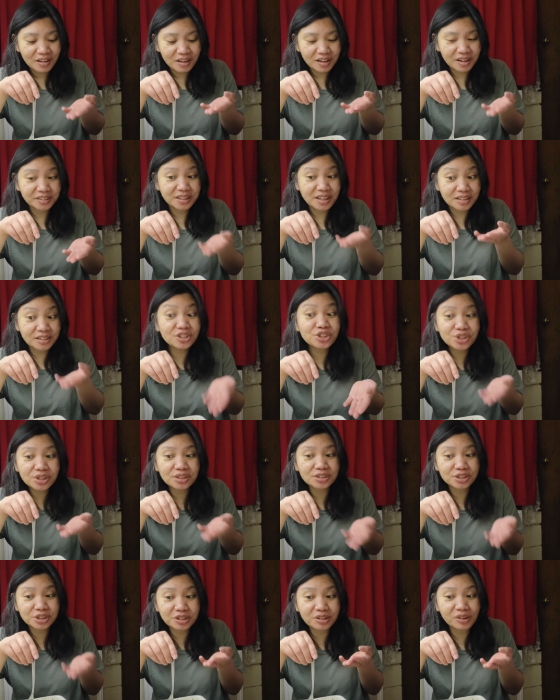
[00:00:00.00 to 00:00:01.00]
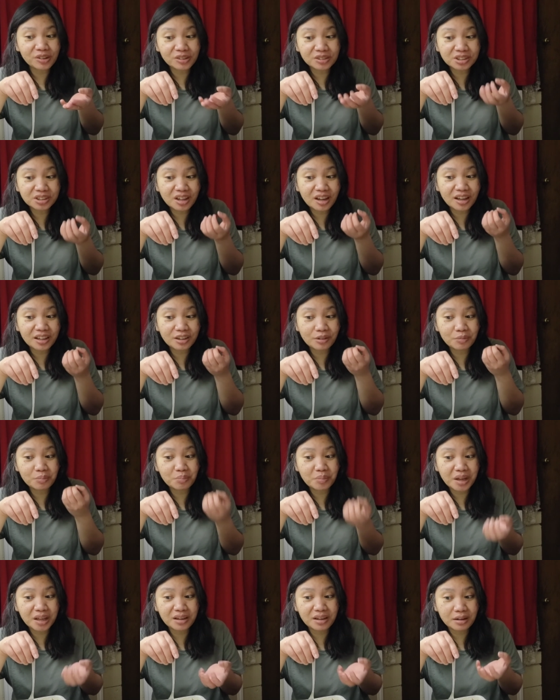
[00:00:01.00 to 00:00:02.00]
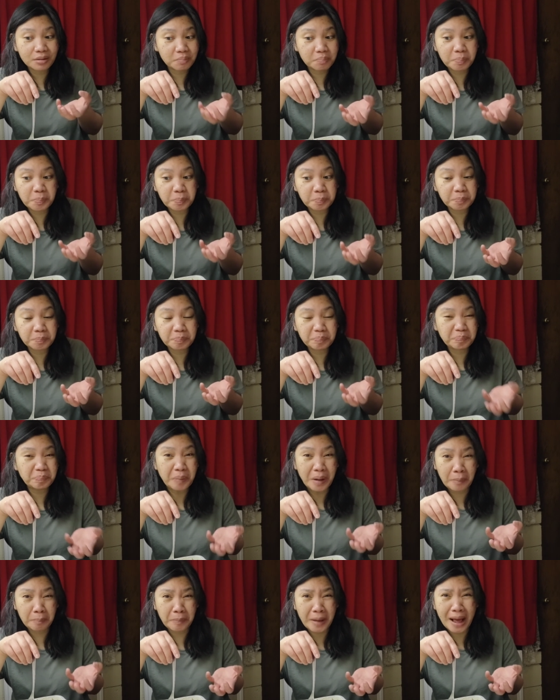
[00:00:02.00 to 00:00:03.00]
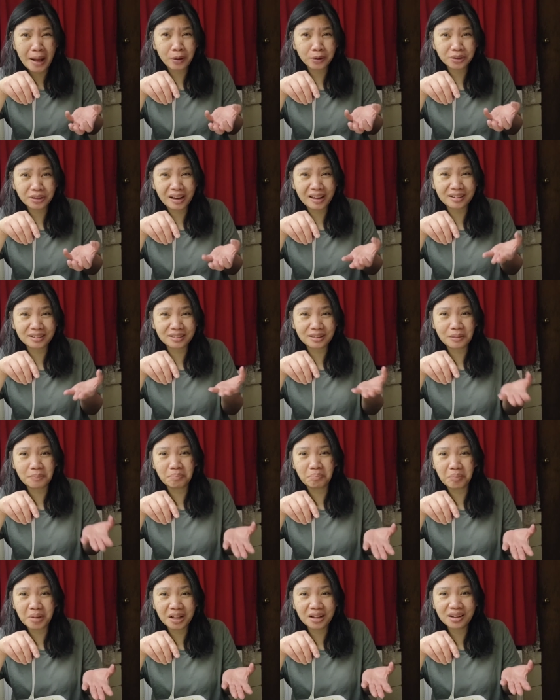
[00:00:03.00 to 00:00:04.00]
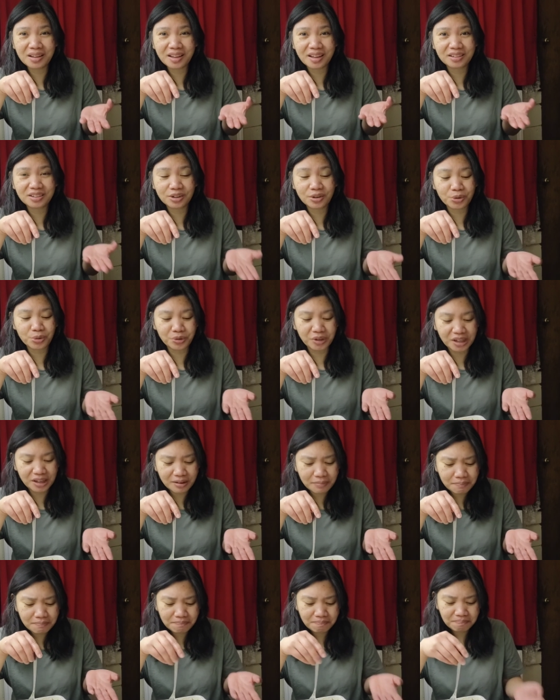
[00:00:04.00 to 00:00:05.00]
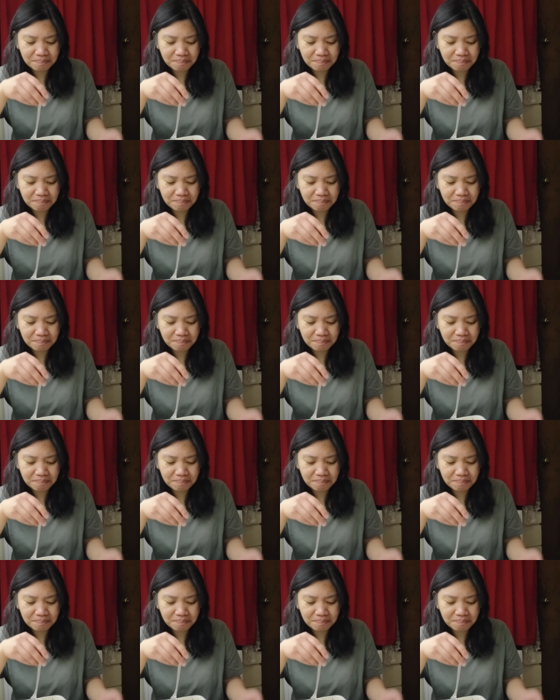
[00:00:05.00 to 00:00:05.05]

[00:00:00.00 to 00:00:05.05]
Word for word: uh, the additional salt kind of made it pop out like the milk and the cream